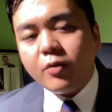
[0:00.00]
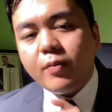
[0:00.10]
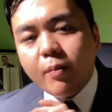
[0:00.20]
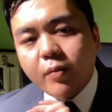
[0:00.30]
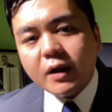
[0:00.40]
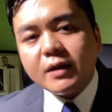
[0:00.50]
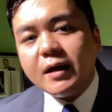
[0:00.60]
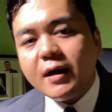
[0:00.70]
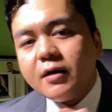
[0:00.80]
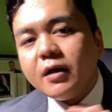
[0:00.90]
remembering
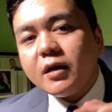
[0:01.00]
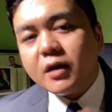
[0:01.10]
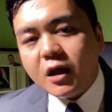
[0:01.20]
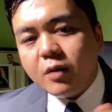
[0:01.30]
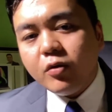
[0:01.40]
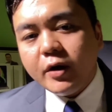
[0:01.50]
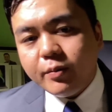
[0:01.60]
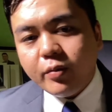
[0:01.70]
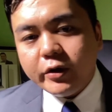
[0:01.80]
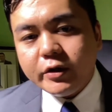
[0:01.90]
the key bullet
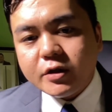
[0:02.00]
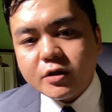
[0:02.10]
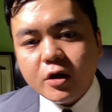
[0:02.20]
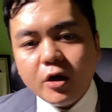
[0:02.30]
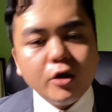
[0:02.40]
points.